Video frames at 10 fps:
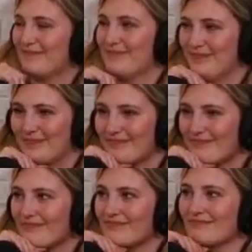
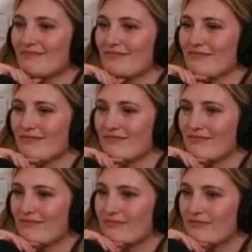
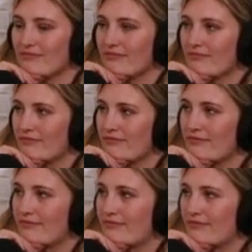
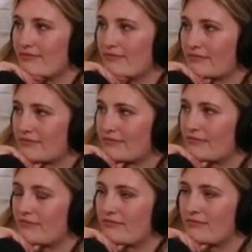
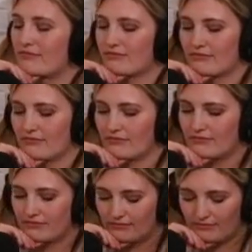
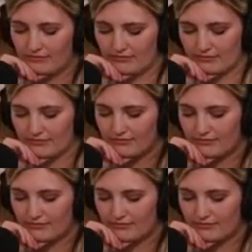This person isn't speaking.